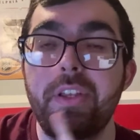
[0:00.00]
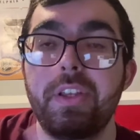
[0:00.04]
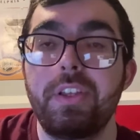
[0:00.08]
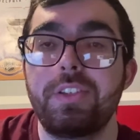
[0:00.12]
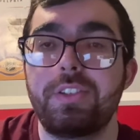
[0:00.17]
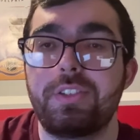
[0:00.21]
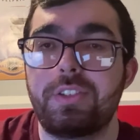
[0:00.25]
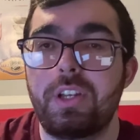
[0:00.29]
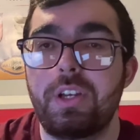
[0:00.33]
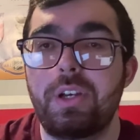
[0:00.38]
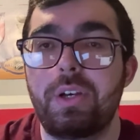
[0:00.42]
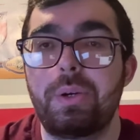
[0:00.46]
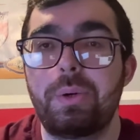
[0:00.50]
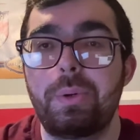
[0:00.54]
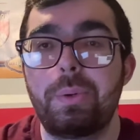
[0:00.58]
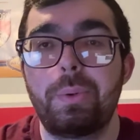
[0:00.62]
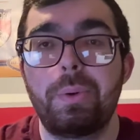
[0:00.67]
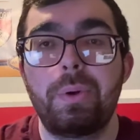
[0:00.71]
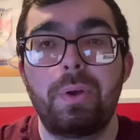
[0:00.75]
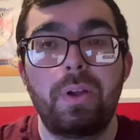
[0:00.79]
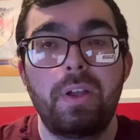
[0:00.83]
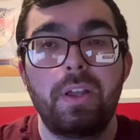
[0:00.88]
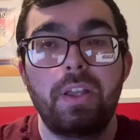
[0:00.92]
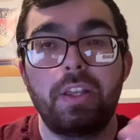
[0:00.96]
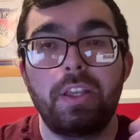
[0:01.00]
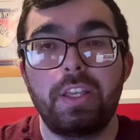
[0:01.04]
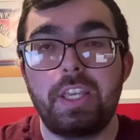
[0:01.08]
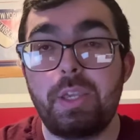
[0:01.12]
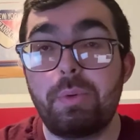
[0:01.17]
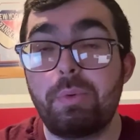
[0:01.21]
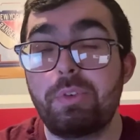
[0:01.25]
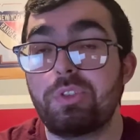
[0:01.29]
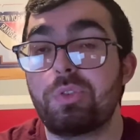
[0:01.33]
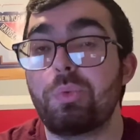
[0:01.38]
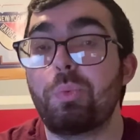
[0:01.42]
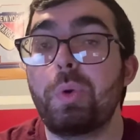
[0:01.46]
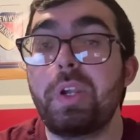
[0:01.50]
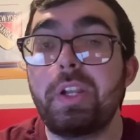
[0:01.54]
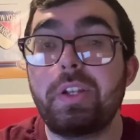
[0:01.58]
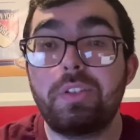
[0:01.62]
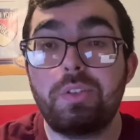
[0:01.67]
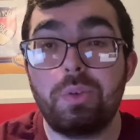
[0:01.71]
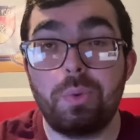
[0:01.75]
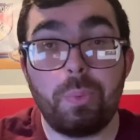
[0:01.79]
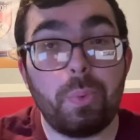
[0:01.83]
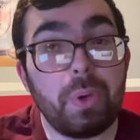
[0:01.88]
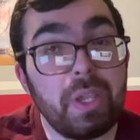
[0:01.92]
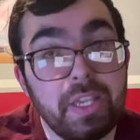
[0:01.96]
So he was week
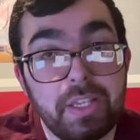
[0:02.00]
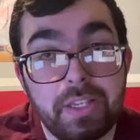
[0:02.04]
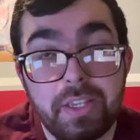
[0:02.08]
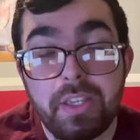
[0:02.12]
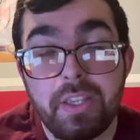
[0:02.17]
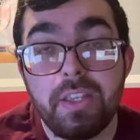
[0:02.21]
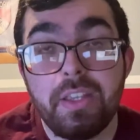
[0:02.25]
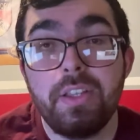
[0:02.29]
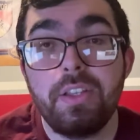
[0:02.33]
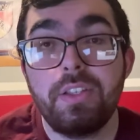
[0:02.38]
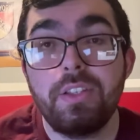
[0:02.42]
to week.